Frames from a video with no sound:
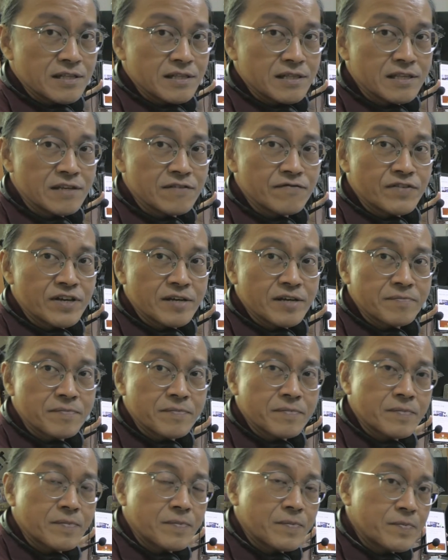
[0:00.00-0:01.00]
leave
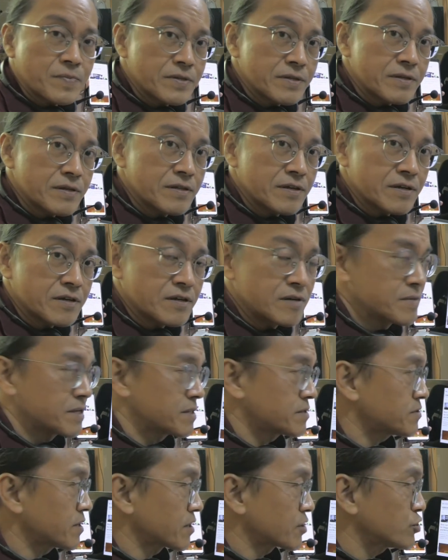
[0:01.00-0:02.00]
them in the
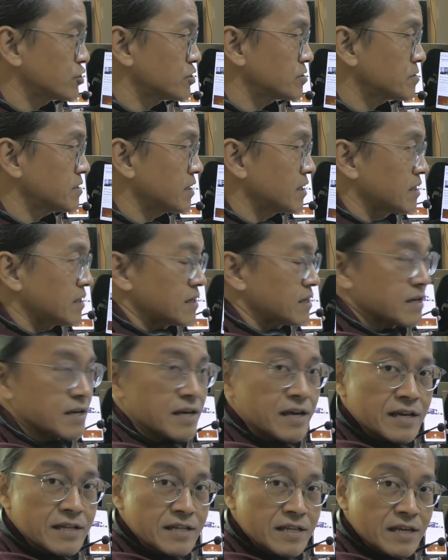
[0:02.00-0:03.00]
comment section
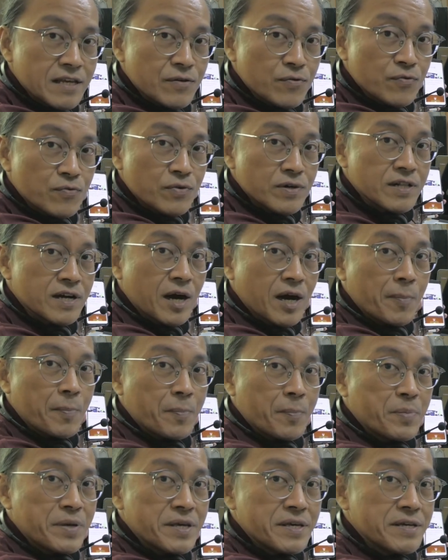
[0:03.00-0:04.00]
and it will
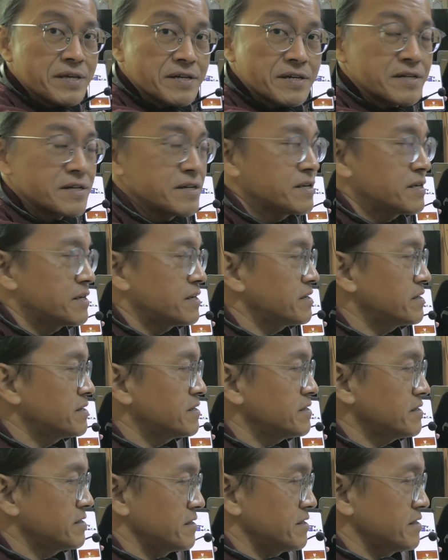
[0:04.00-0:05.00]
appear
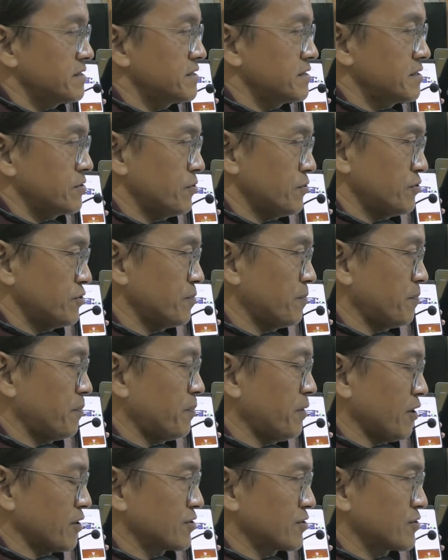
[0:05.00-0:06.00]
here in the yellow
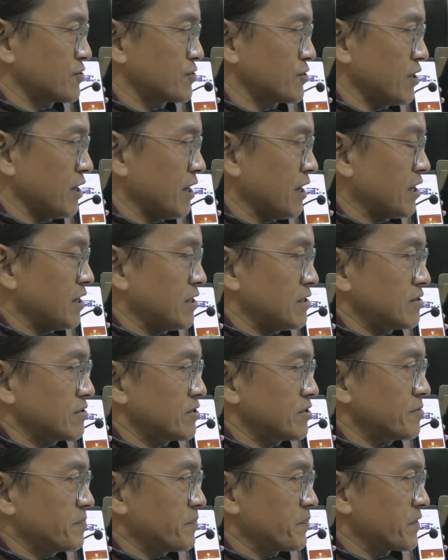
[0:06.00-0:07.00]
box.
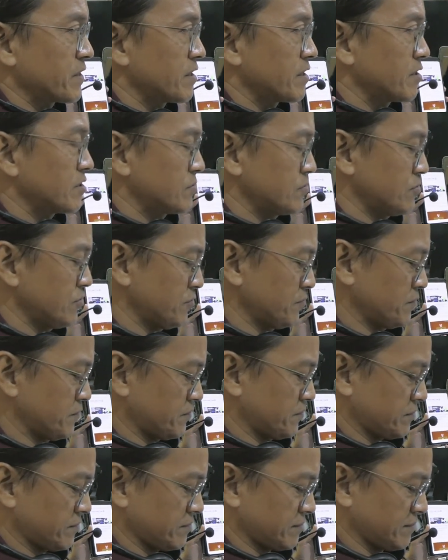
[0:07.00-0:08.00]
Okay, so
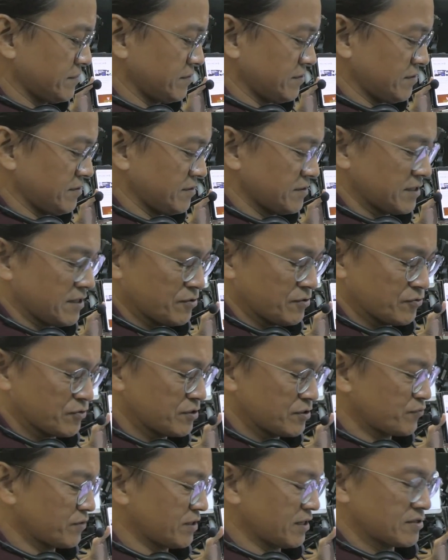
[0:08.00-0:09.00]
okay, I
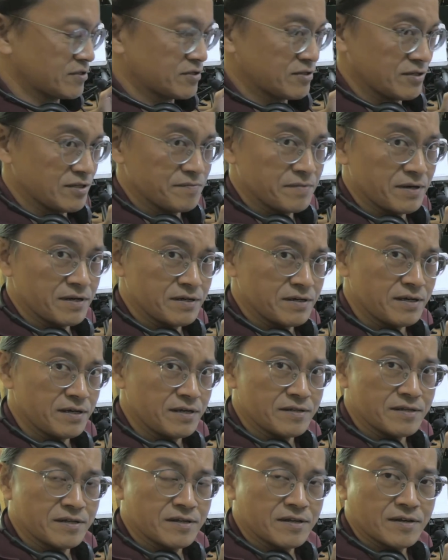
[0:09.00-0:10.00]
notice when I turn my
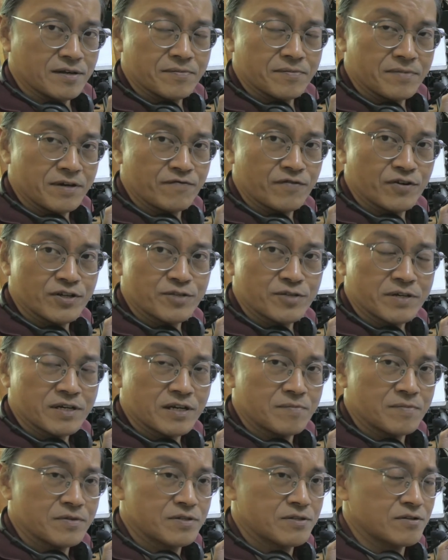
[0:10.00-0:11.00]
head, my voice
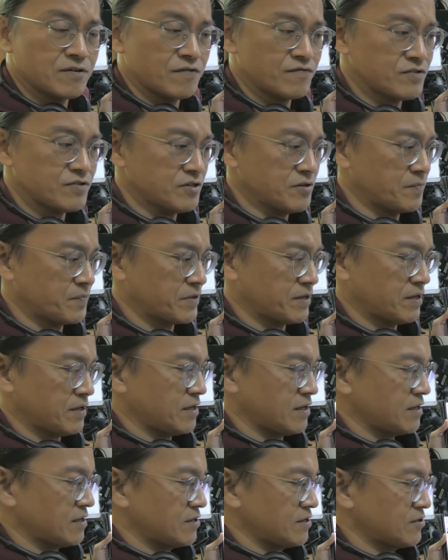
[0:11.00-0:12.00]
becomes softer,
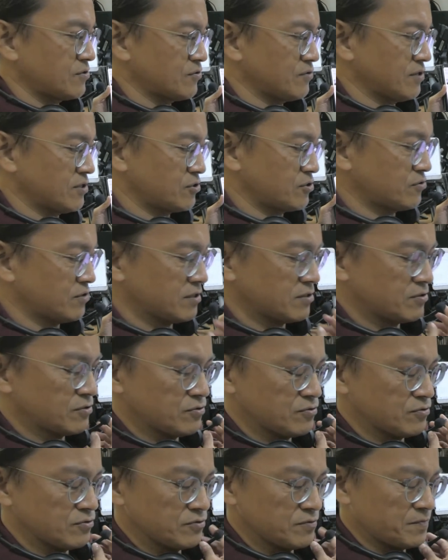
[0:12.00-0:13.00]
so I try
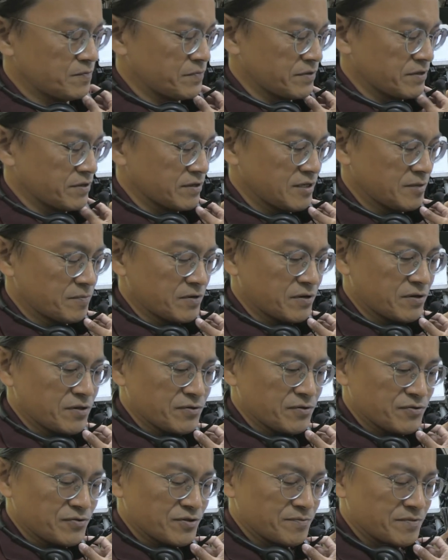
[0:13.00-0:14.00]
to keep
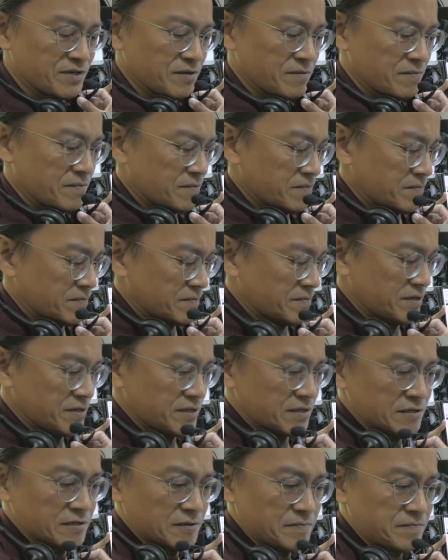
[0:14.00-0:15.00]
close to my
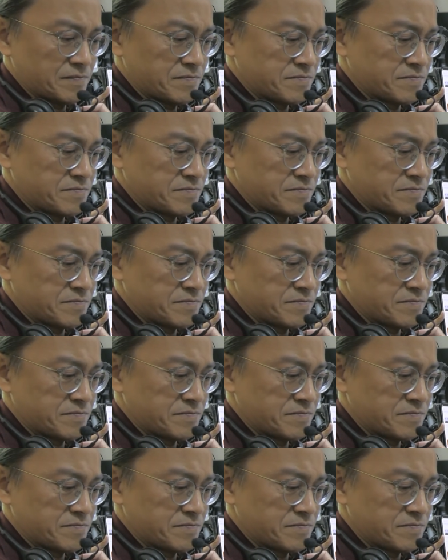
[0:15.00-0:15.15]
mic.